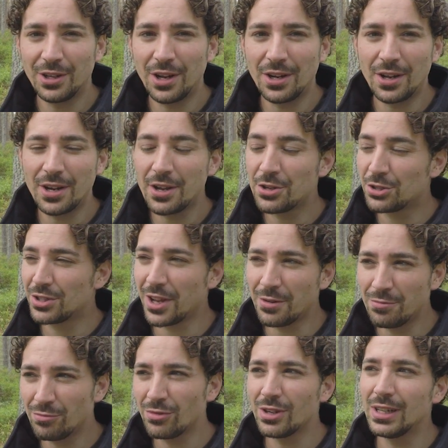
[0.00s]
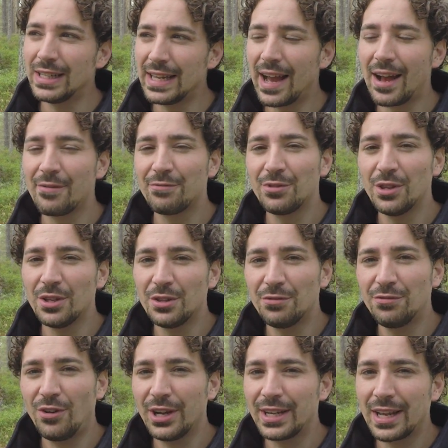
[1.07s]
and I just don't really have the
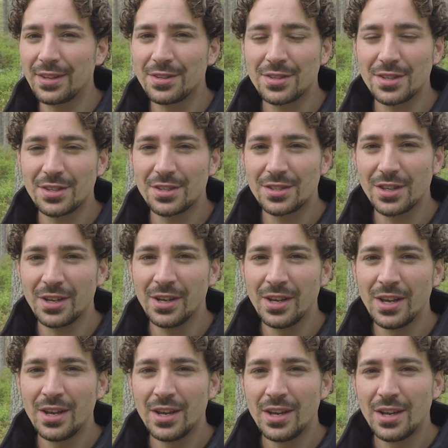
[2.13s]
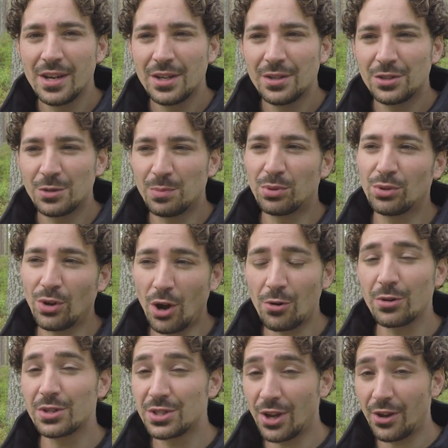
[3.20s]
finances to
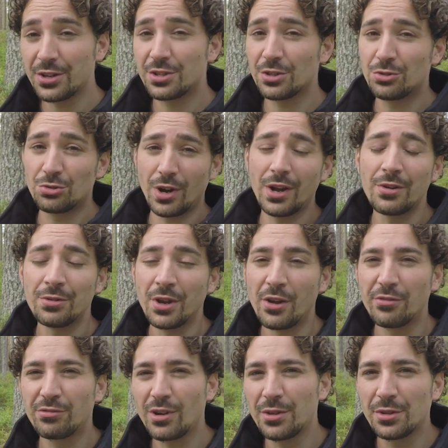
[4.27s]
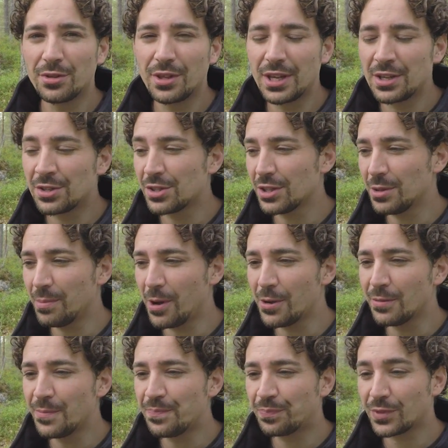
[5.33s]
prioritise a drone over other things at the
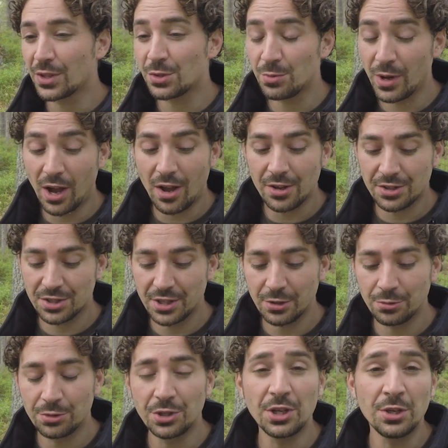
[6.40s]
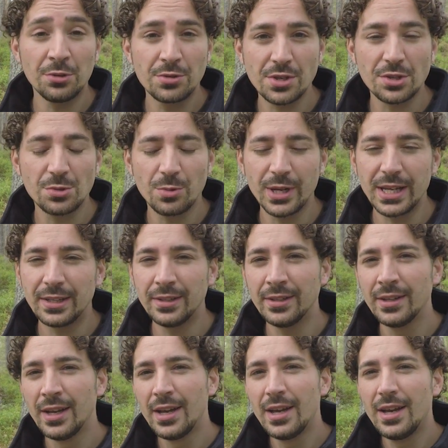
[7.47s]
moment, as we are still new to
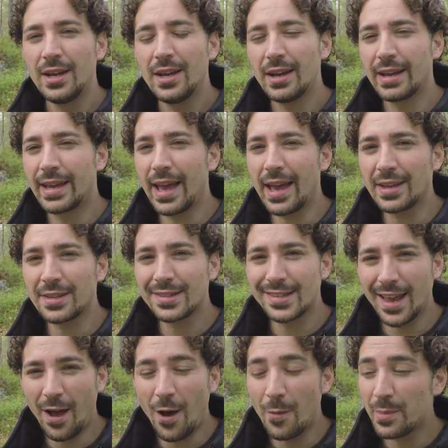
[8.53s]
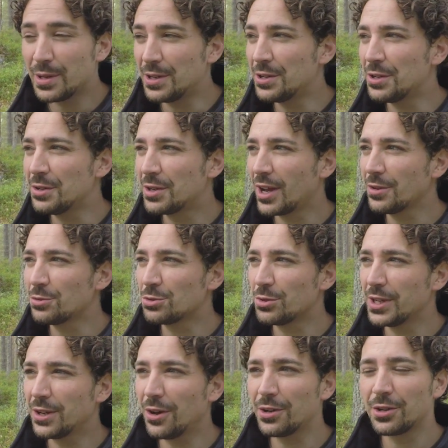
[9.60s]
Sweden, and getting set up in a new
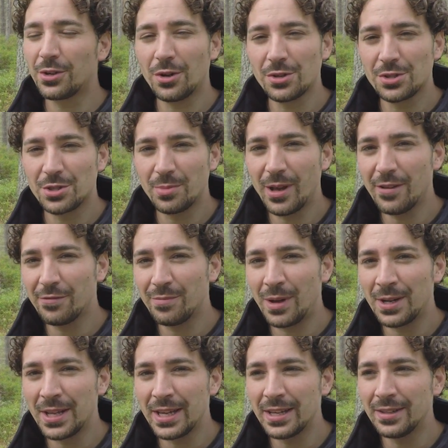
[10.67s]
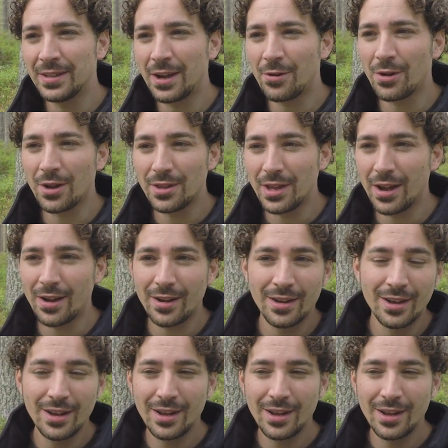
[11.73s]
country kind of costs a bit of money, and there are